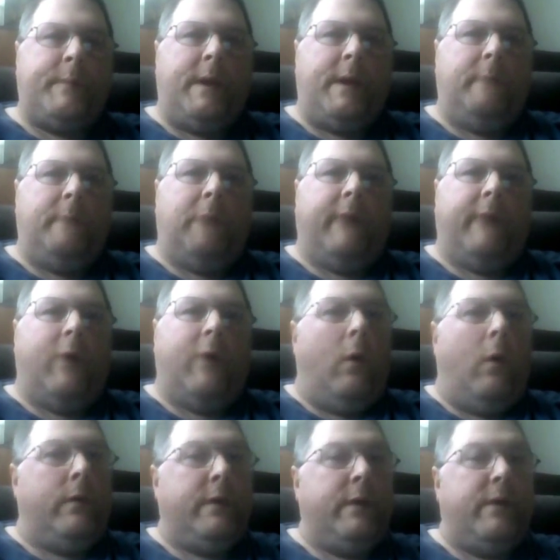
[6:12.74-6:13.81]
But the
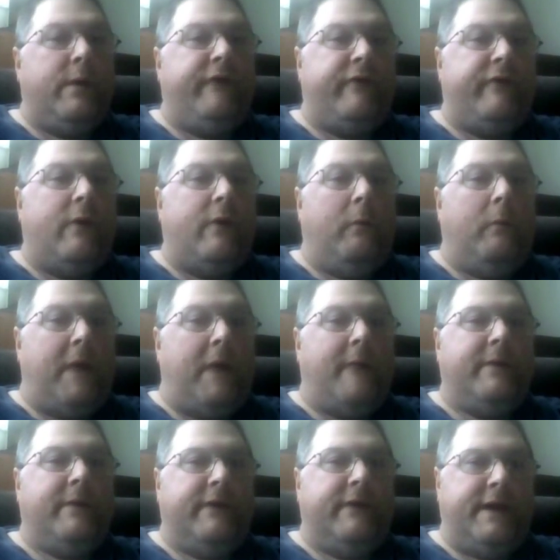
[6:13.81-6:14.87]
only reason
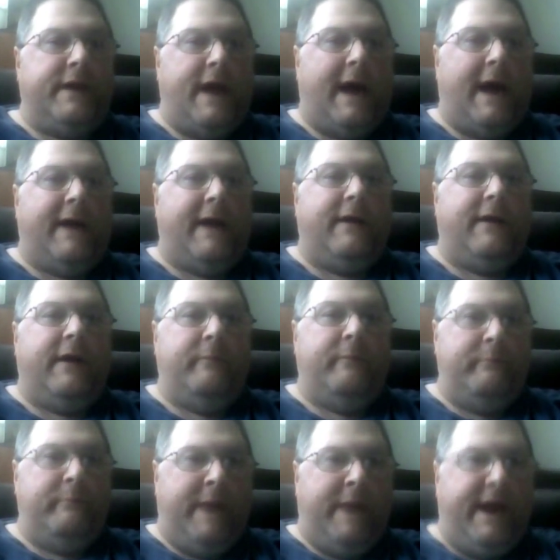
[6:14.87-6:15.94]
Obama did not
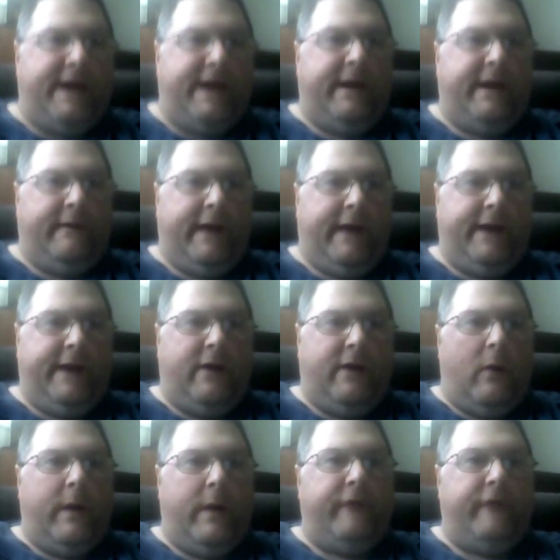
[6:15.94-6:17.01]
immediately
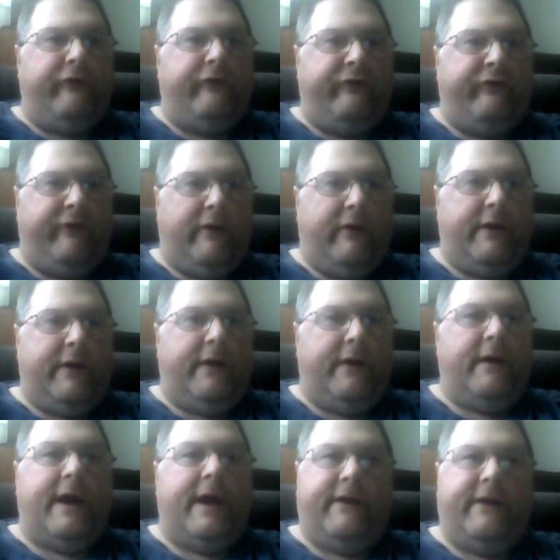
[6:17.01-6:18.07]
go into
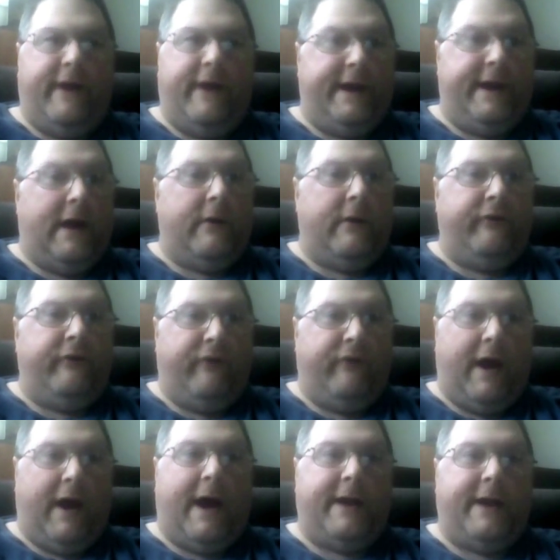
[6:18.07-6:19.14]
Syria and take out
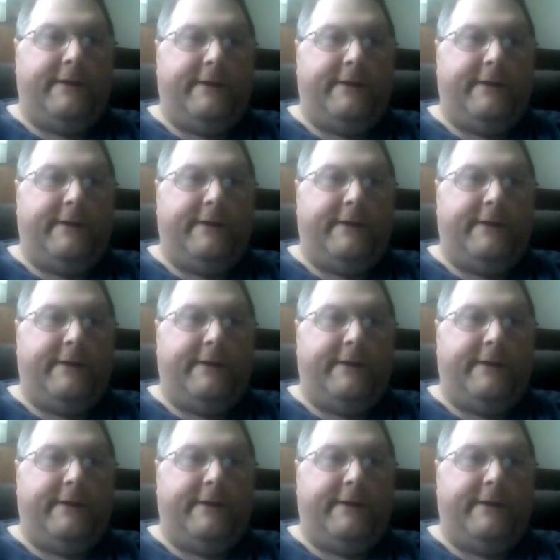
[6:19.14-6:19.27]
Assad